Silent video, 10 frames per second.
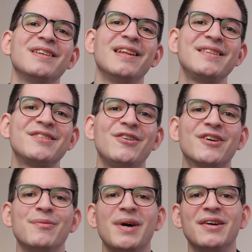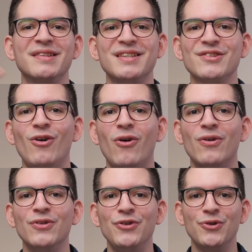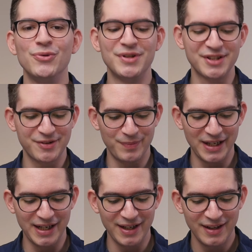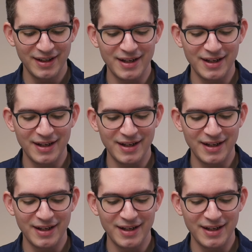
let's talk about this all-new display.